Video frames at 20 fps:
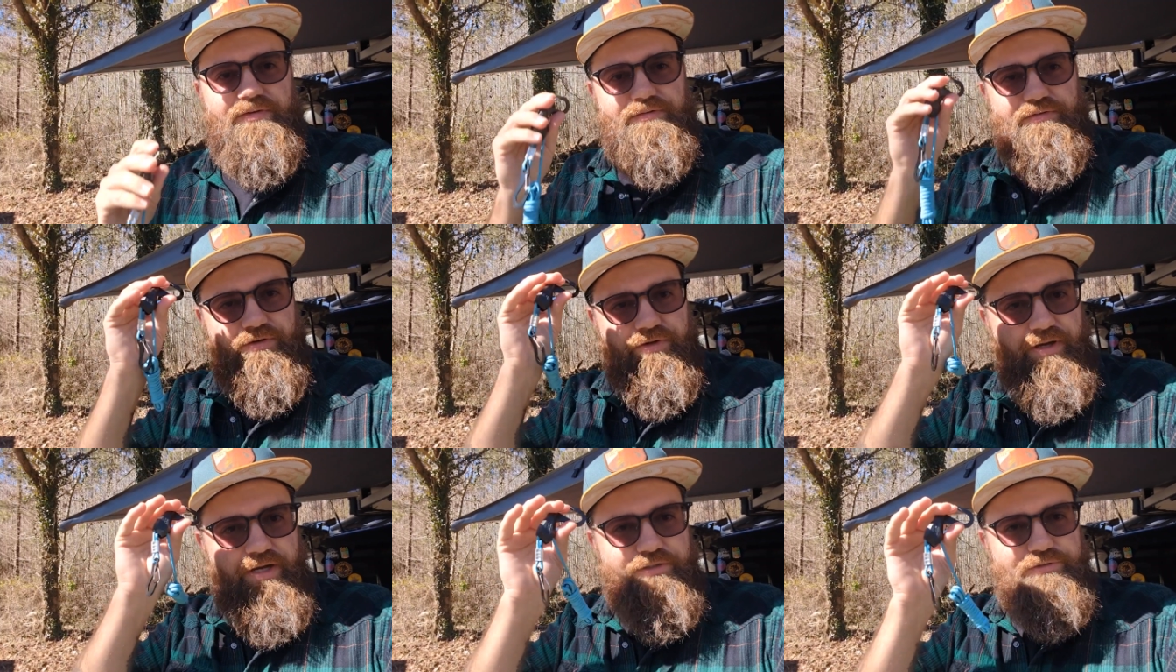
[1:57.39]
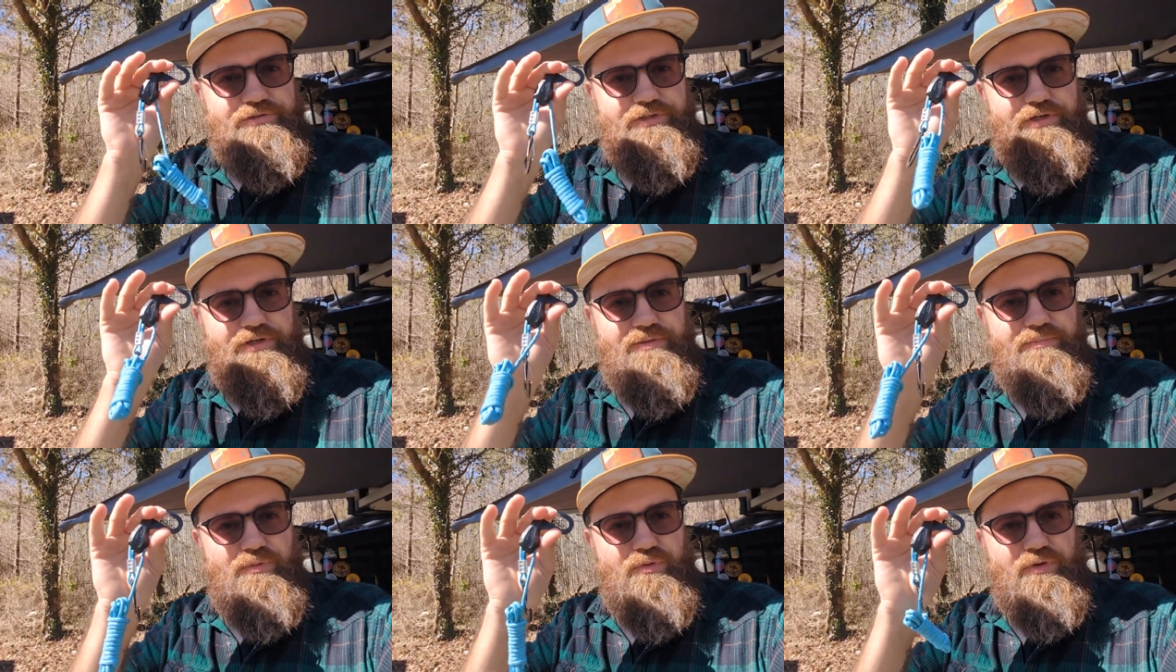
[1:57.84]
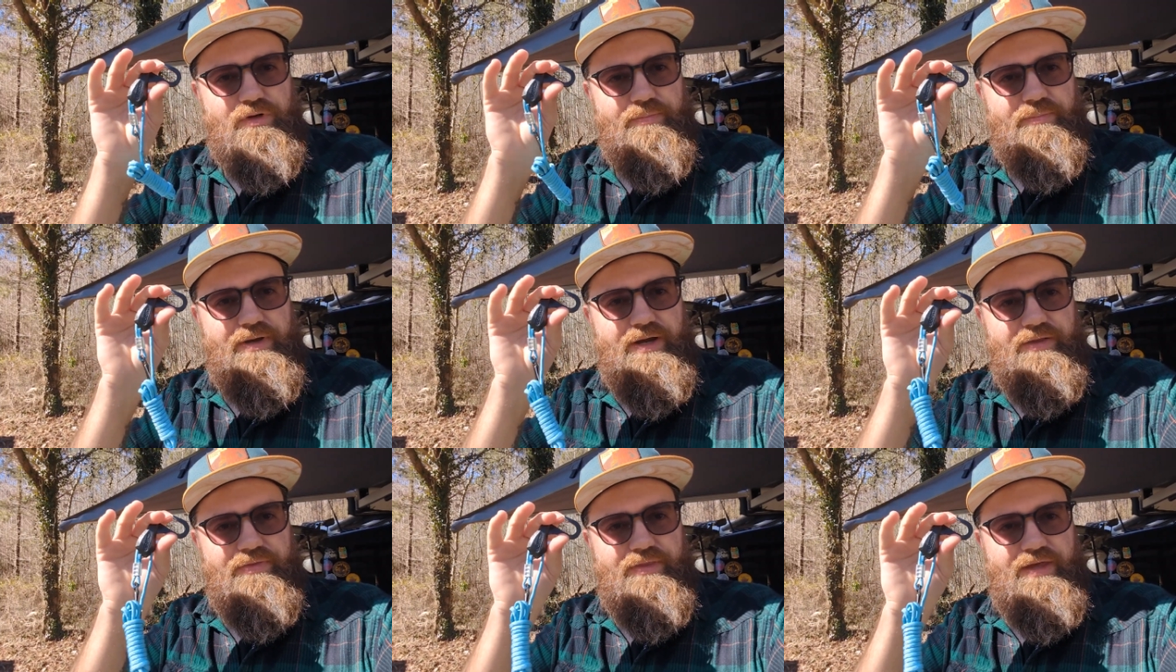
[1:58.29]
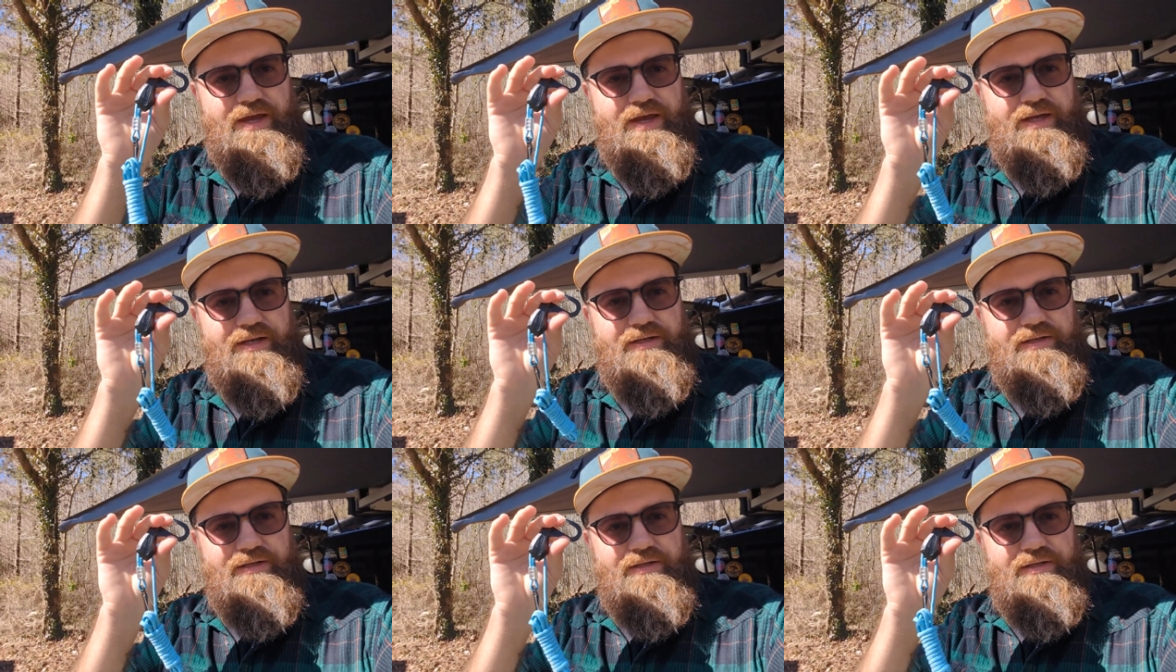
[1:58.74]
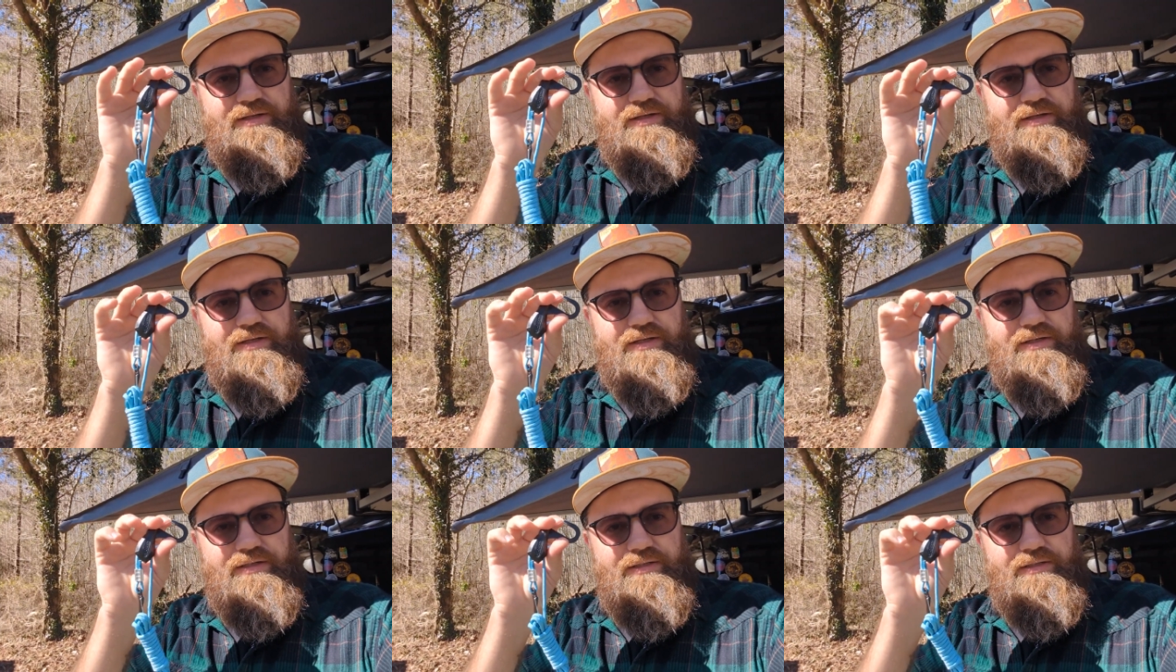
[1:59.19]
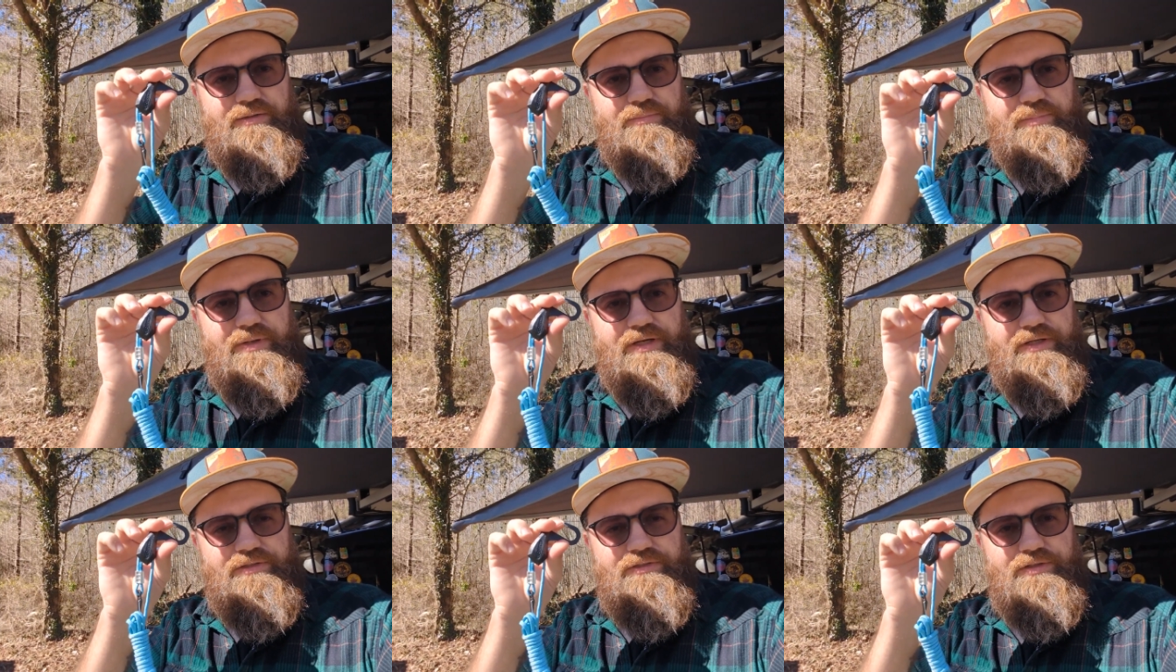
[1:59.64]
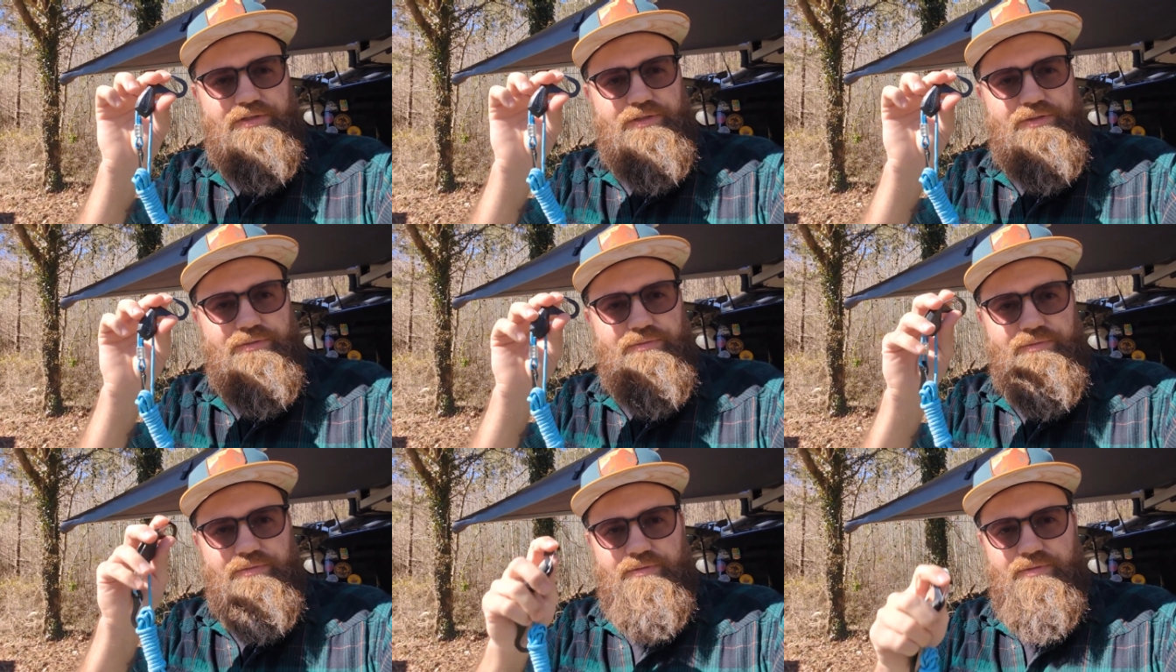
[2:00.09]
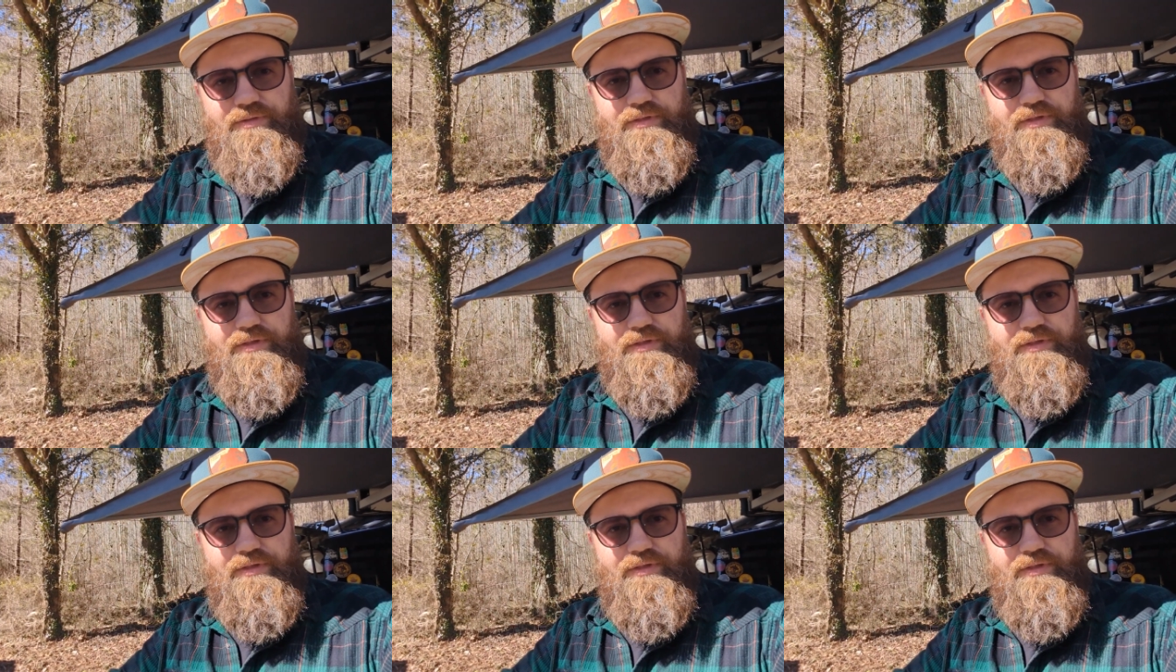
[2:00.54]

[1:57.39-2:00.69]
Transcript: So I'll show you more about that in a little bit too.